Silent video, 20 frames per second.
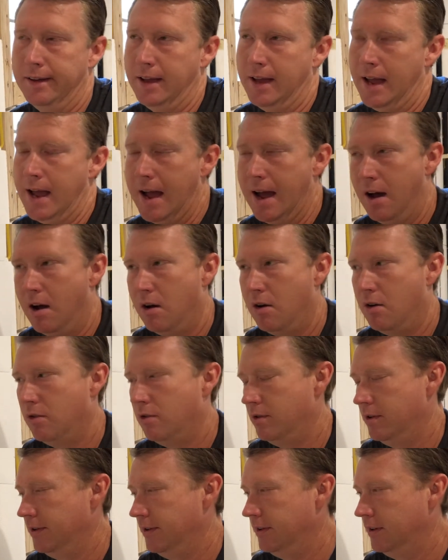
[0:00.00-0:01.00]

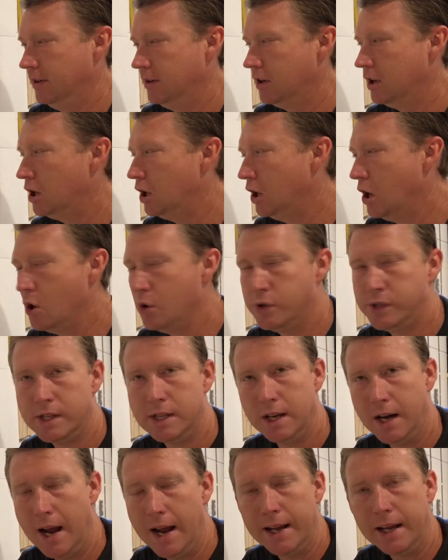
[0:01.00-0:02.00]
how close
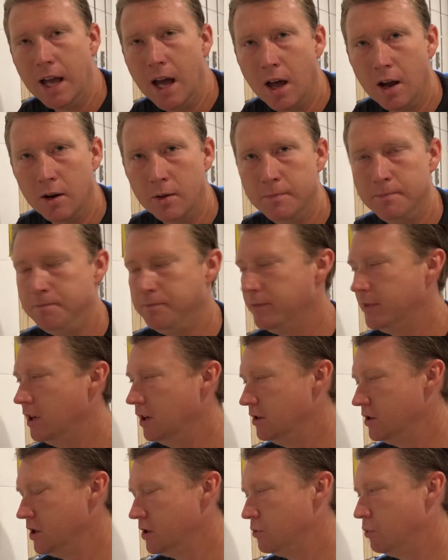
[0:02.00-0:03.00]
that I cut them, there
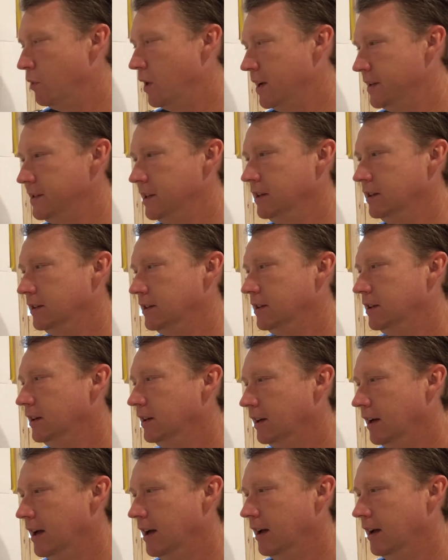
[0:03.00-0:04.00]
just wasn't,
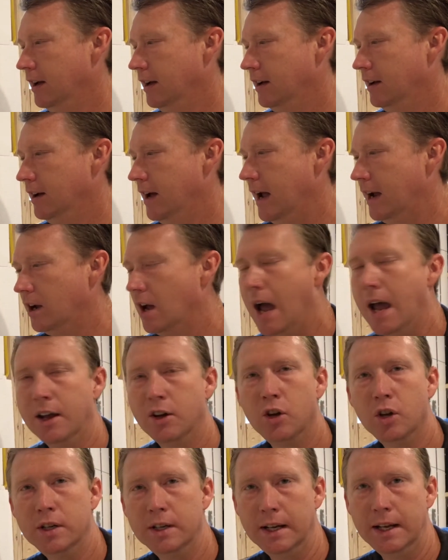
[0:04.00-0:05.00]
I
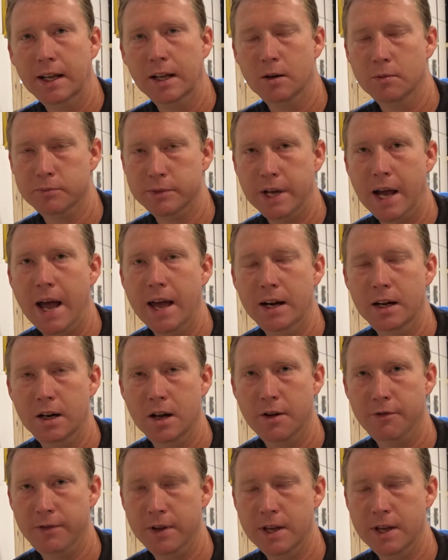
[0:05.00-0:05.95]
couldn't get them tight enough